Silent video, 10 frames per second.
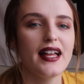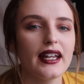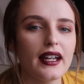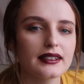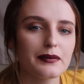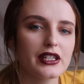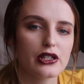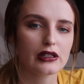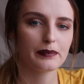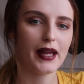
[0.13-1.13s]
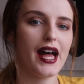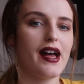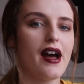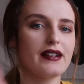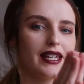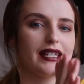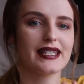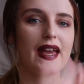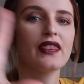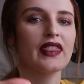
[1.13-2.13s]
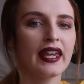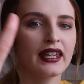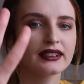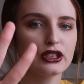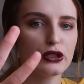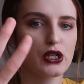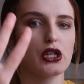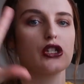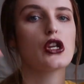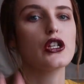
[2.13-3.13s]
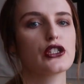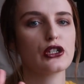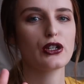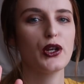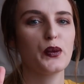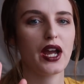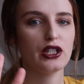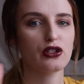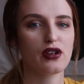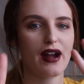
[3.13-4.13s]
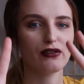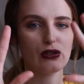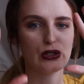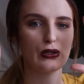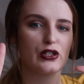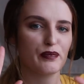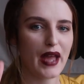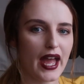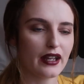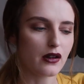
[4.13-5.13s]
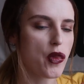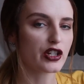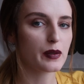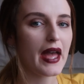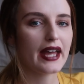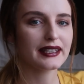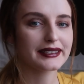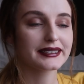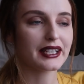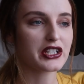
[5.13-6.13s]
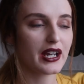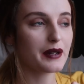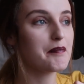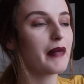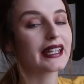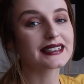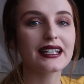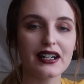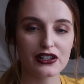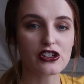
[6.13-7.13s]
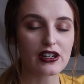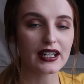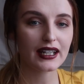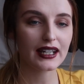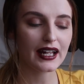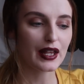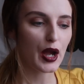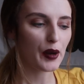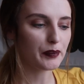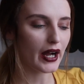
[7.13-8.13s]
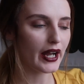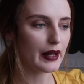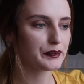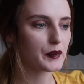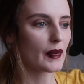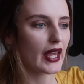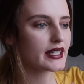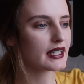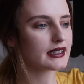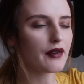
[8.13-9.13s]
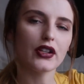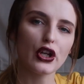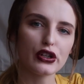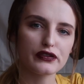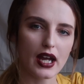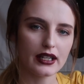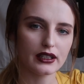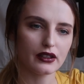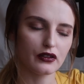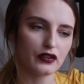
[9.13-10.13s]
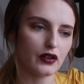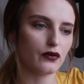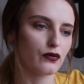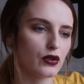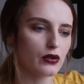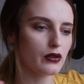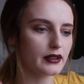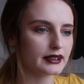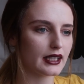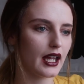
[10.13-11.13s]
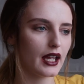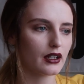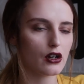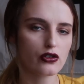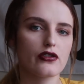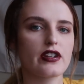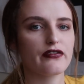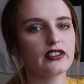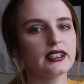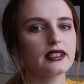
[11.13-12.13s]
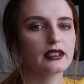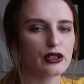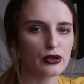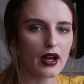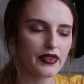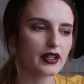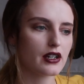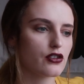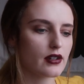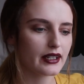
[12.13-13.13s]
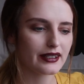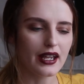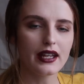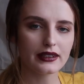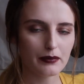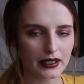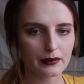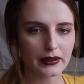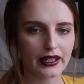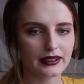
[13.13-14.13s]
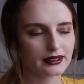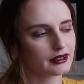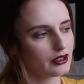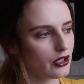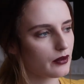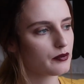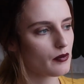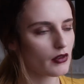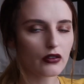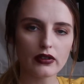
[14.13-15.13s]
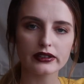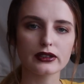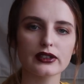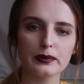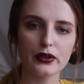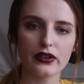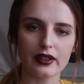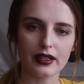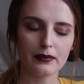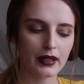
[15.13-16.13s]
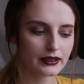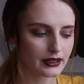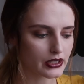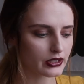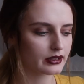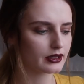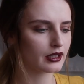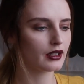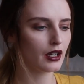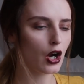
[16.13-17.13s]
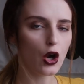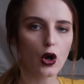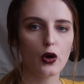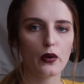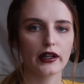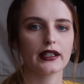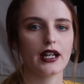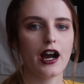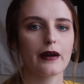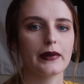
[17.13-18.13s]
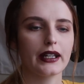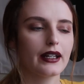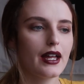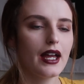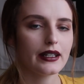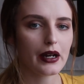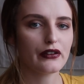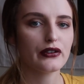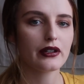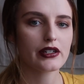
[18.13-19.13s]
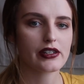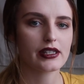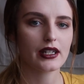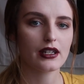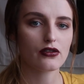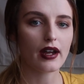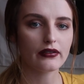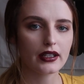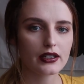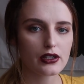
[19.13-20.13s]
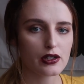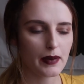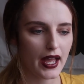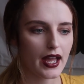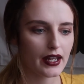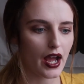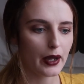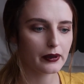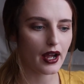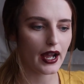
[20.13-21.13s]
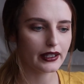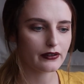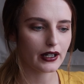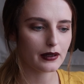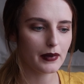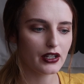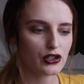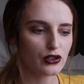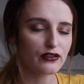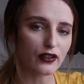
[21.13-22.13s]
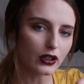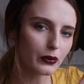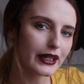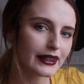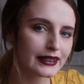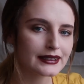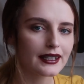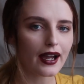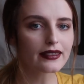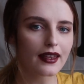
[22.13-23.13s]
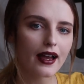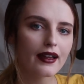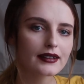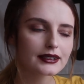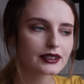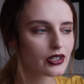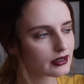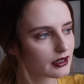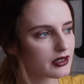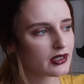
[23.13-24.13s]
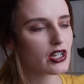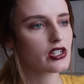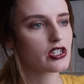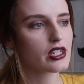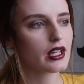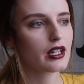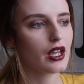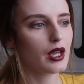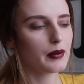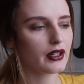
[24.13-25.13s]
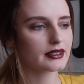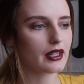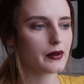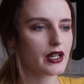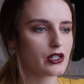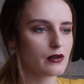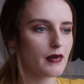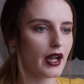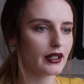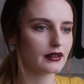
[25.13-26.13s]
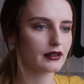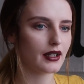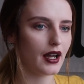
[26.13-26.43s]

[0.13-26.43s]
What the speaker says: Hey guys, I'm going to talk about 10 things you should not do when you travel to Japan. Japan is such an amazing country, but it does have a lot of kind of rules and cultural differences to other countries that make the place, you know, run so smoothly. It makes it just all work in harmony. Now, if you're interested in traveling to Japan, I would highly recommend you following these guidelines, just a suggestion, because otherwise you might